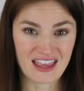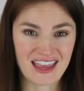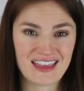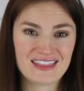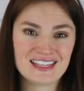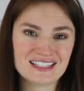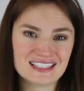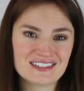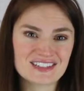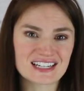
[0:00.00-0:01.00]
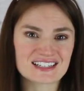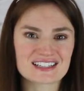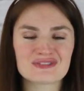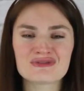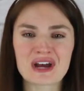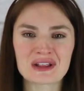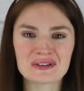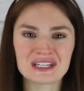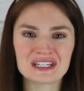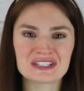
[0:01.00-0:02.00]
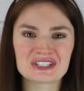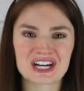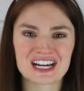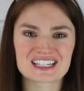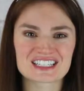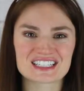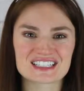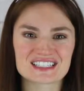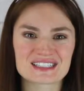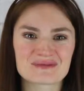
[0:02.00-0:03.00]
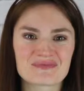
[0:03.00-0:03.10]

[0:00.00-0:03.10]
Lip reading: And this gives us the following contractions.